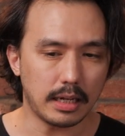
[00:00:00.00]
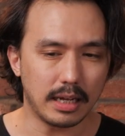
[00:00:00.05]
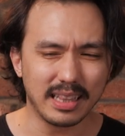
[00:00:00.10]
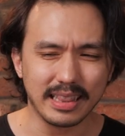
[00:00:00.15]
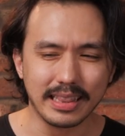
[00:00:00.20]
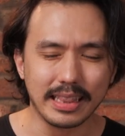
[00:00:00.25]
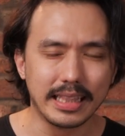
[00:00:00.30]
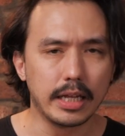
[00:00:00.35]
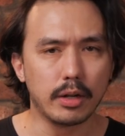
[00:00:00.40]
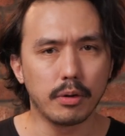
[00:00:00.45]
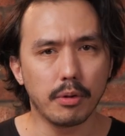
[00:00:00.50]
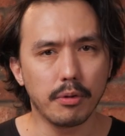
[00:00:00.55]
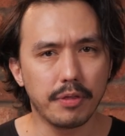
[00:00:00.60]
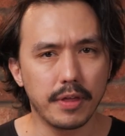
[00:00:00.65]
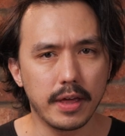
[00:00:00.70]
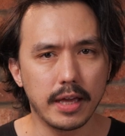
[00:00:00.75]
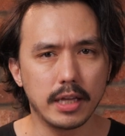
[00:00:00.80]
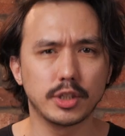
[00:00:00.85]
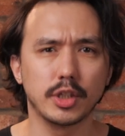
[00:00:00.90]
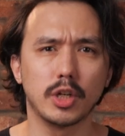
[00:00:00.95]
little
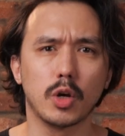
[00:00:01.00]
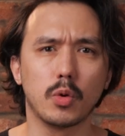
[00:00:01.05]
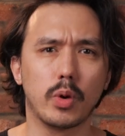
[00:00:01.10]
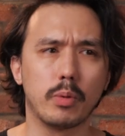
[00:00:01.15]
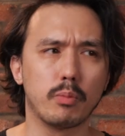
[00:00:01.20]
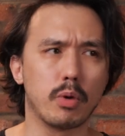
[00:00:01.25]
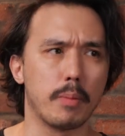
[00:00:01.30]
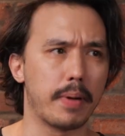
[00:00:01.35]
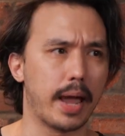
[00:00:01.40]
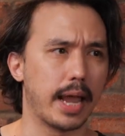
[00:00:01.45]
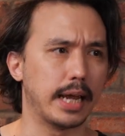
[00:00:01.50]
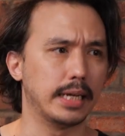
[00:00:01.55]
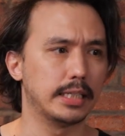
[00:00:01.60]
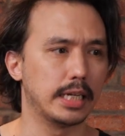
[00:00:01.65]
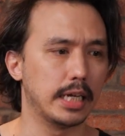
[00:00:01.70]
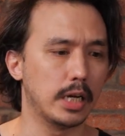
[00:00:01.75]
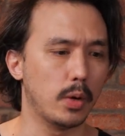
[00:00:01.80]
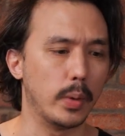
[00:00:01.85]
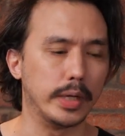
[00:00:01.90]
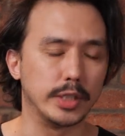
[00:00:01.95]
things. When we're
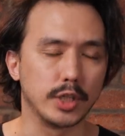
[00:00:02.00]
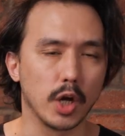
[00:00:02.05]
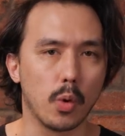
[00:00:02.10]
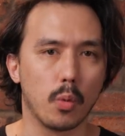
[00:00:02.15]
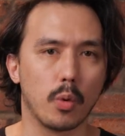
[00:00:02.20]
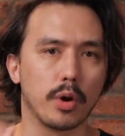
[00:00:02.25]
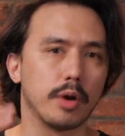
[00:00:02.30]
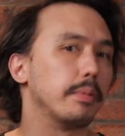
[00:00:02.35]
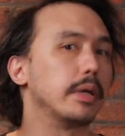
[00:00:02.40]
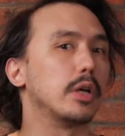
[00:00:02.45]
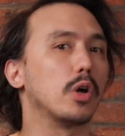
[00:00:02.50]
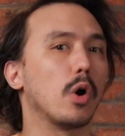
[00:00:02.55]
painting, we don't want to be